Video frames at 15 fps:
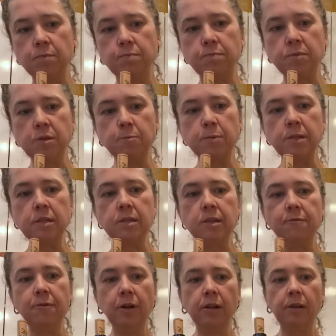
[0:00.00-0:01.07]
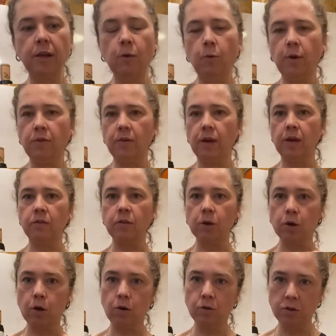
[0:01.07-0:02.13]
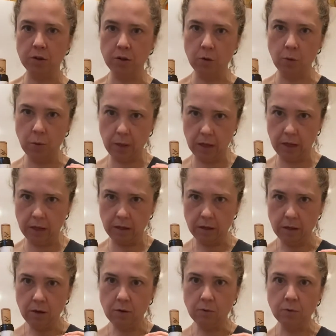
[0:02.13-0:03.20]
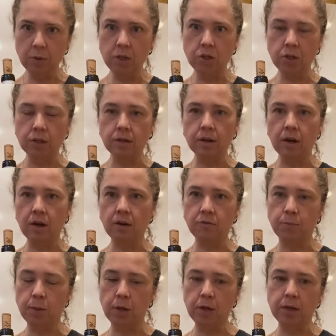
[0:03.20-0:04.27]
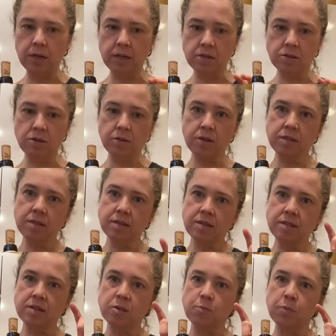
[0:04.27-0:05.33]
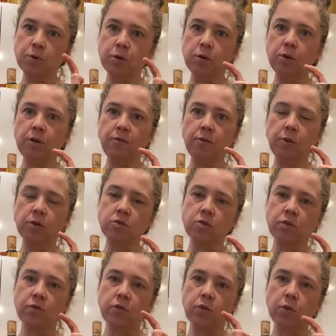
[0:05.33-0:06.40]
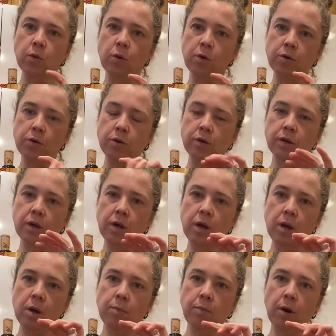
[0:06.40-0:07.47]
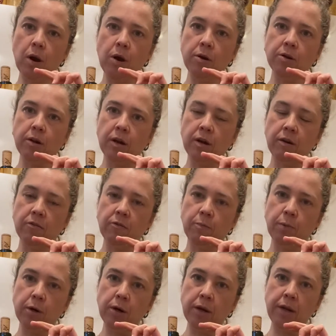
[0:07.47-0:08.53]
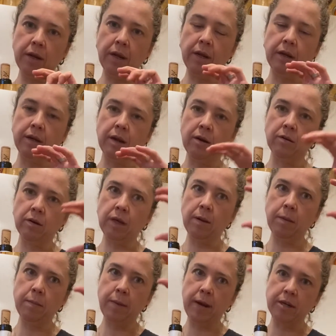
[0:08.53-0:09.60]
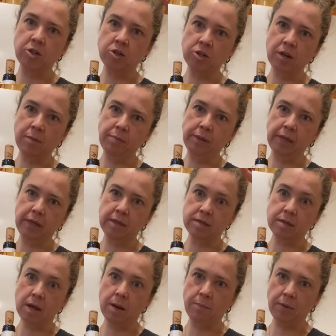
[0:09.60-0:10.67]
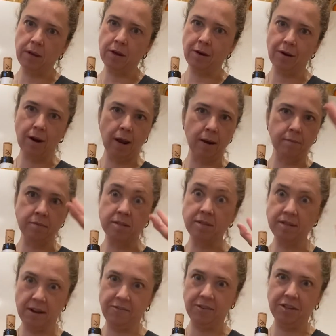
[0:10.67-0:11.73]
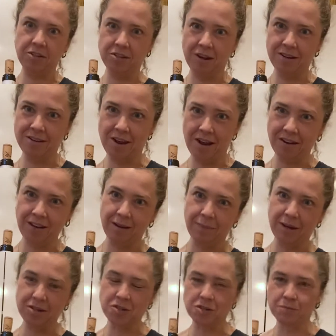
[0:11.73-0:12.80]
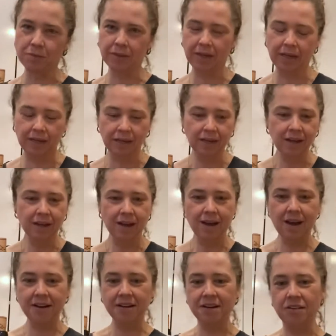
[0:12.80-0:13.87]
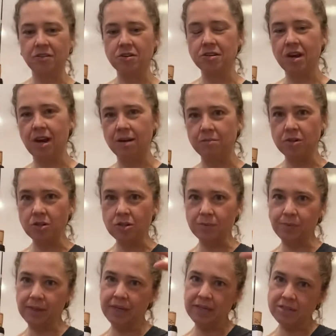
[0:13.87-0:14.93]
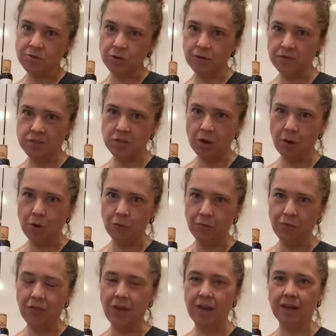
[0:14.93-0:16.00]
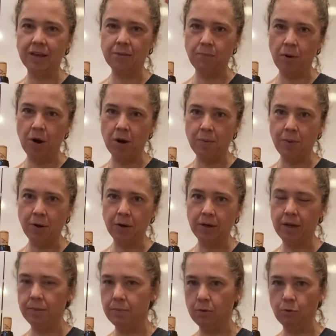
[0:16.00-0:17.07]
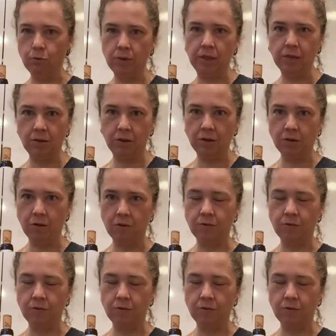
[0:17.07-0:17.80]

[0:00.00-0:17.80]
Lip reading: specifically within the Côte de Nuit region of Burgundy. So this is in this beautiful sort of northern part of Burgundy. Now, keep in mind, Chablis is up here, and I'm definitely talking about Chablis at another time. But Chablis is sort of its own thing, part of Burgundy, but really only known